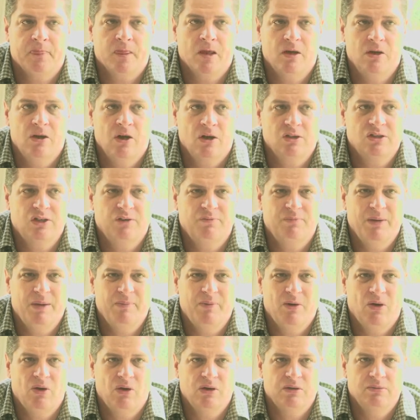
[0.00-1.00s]
Lots of
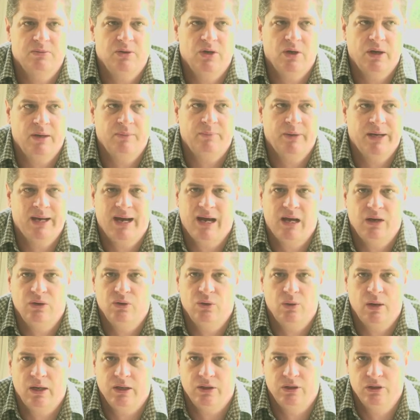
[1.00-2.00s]
people ask me, but how
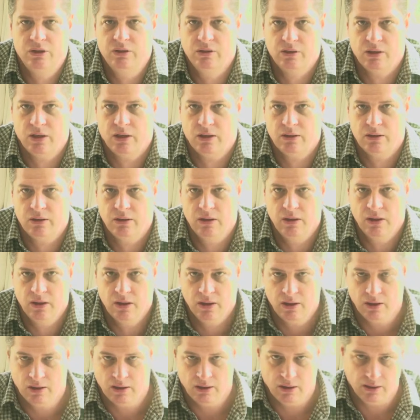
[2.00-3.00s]
do I do that?
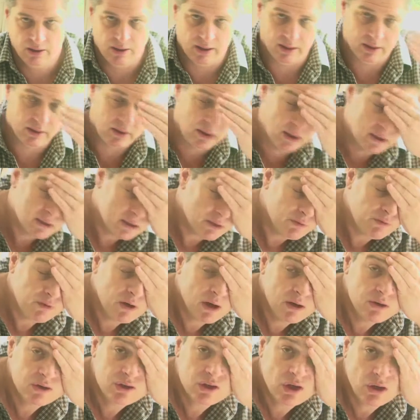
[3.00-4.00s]
All right, here's a
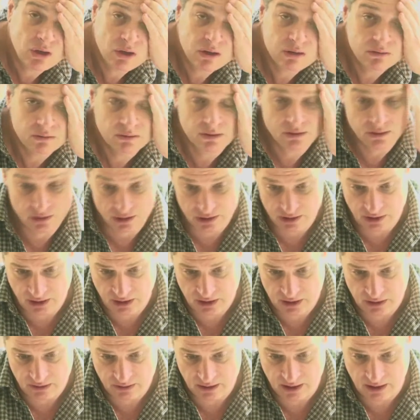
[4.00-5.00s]
flow chart.
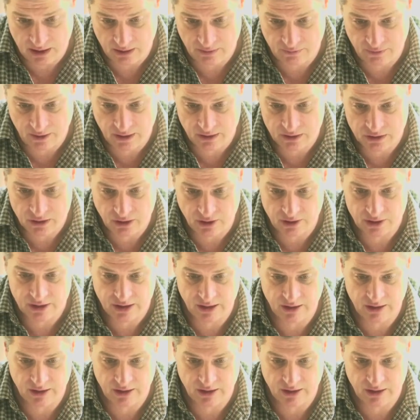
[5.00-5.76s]
Engineers, you would like flow charts?